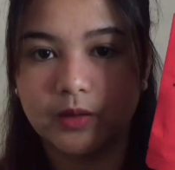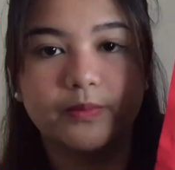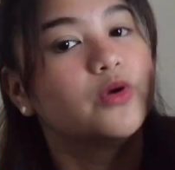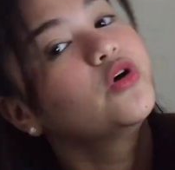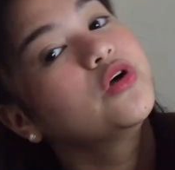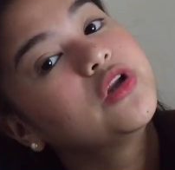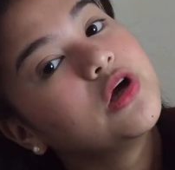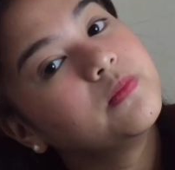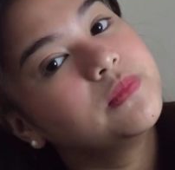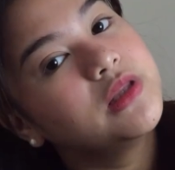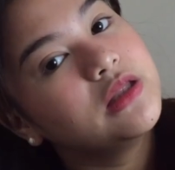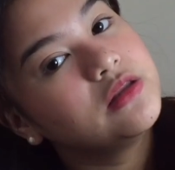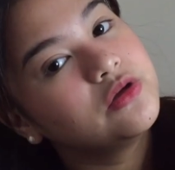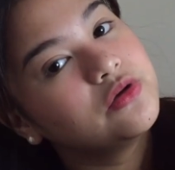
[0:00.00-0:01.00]
Pure
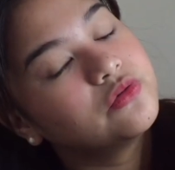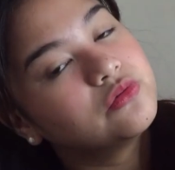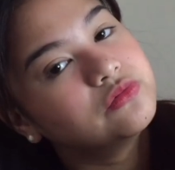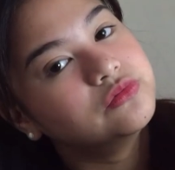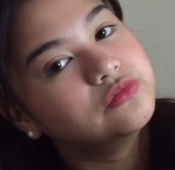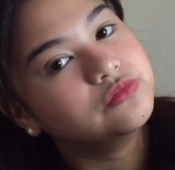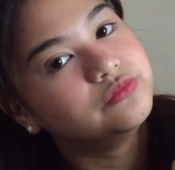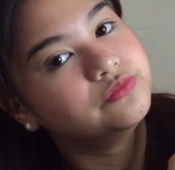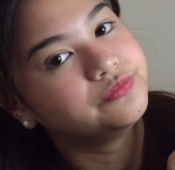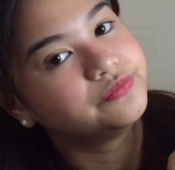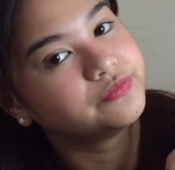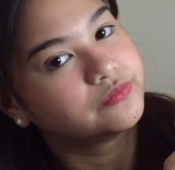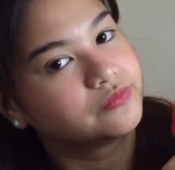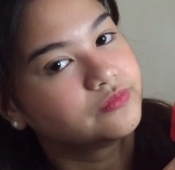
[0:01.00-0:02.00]
Derm din yung
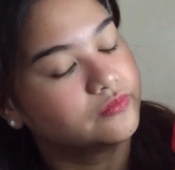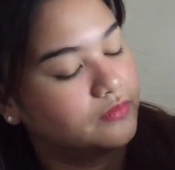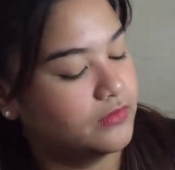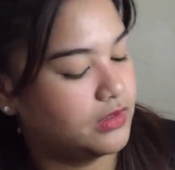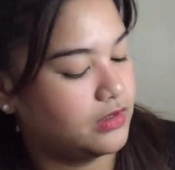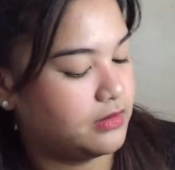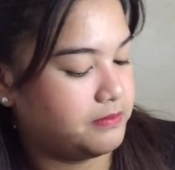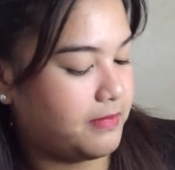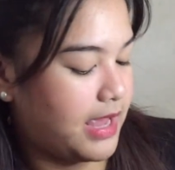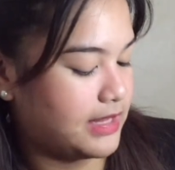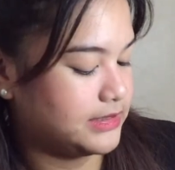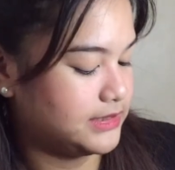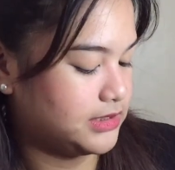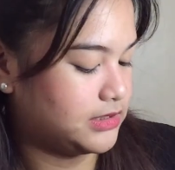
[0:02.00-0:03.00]

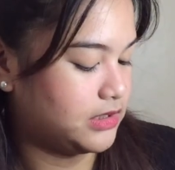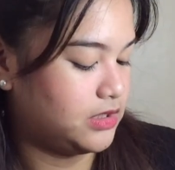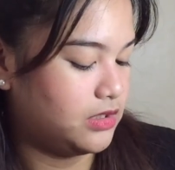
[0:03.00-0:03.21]
mask.